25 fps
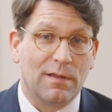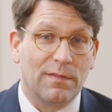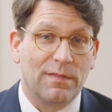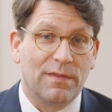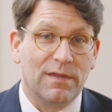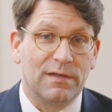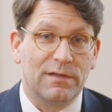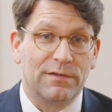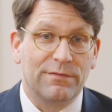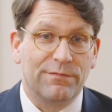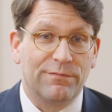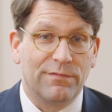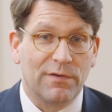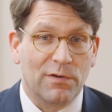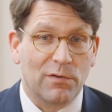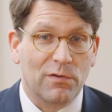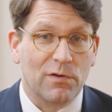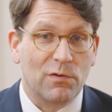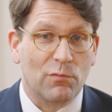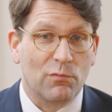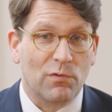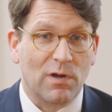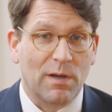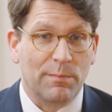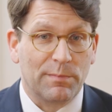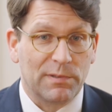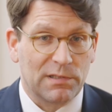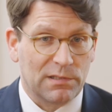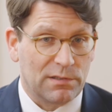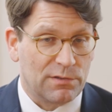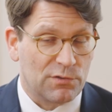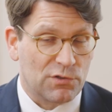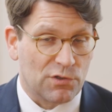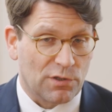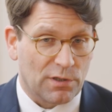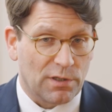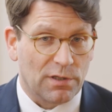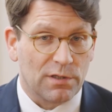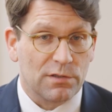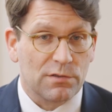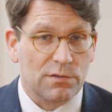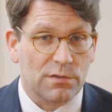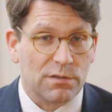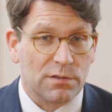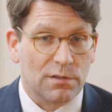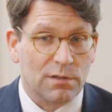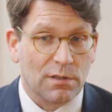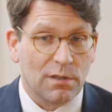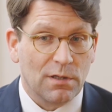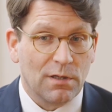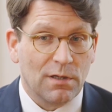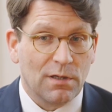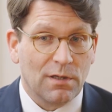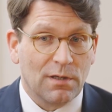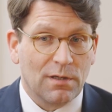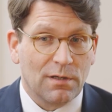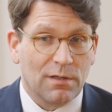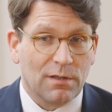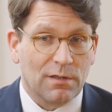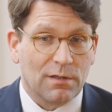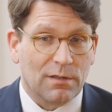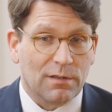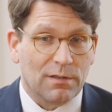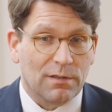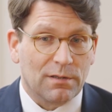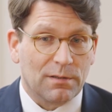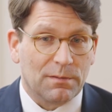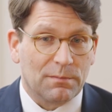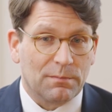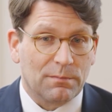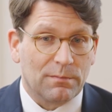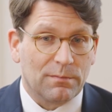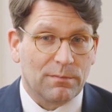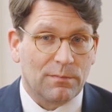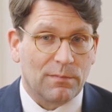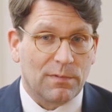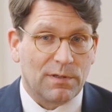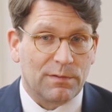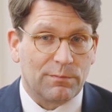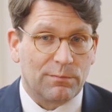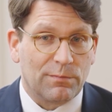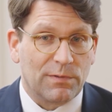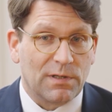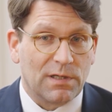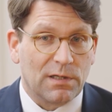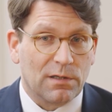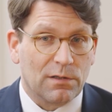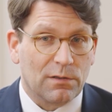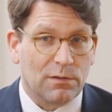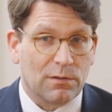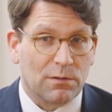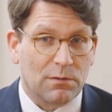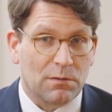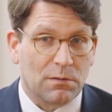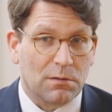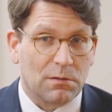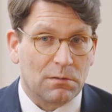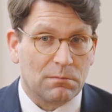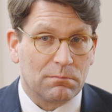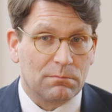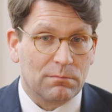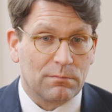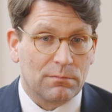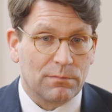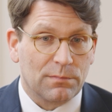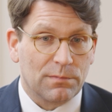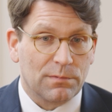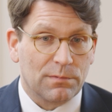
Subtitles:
then it very rapidly changed. And we are